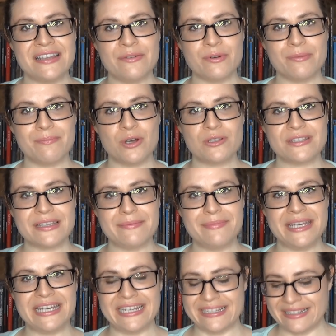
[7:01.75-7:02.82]
they were mostly
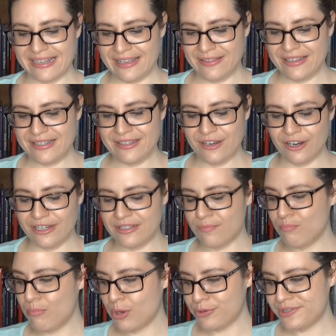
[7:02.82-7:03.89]
minis, and this year it's
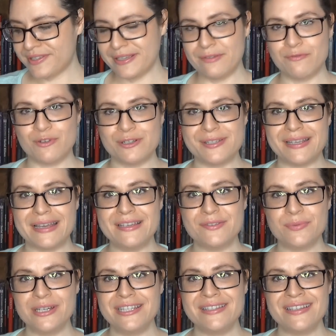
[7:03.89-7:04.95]
mostly
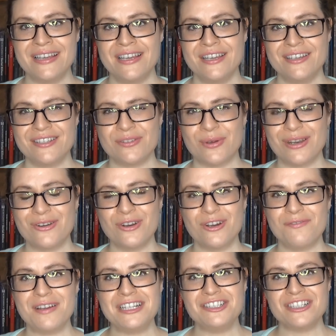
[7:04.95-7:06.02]
full-sized ones. So I don't
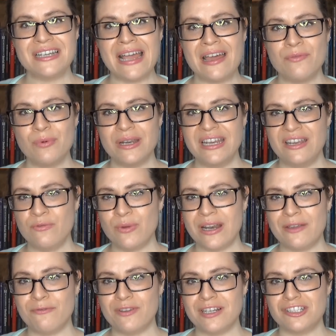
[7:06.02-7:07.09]
know if I should add one in when
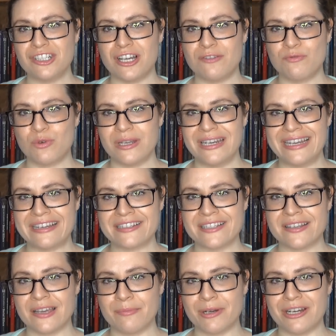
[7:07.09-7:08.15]
I finish off one
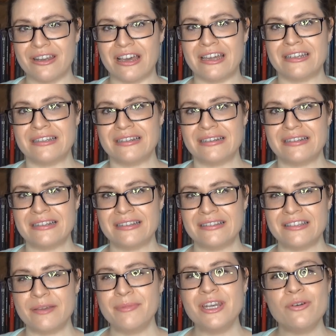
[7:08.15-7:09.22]
next time or not.
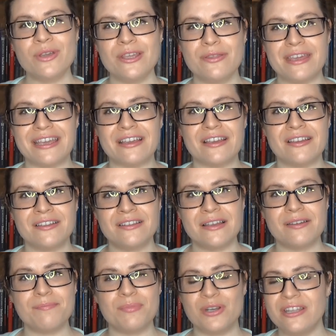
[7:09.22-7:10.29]
Let me know what you think.
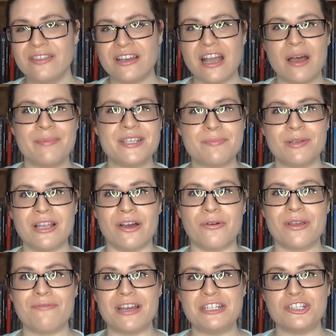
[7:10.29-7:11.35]
Put it in the comments
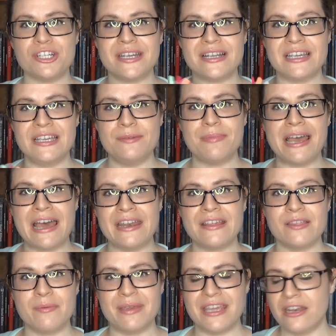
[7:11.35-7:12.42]
below if I should keep
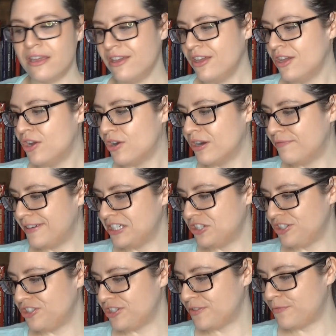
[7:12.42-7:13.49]
adding them in or if I
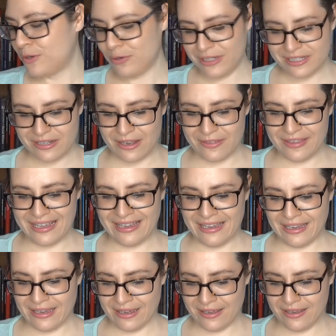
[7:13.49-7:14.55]
should just focus on
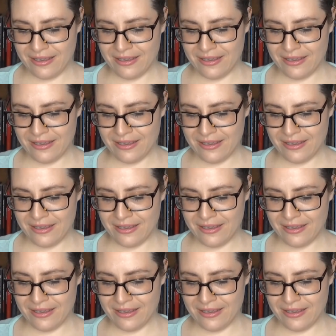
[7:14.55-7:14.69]
the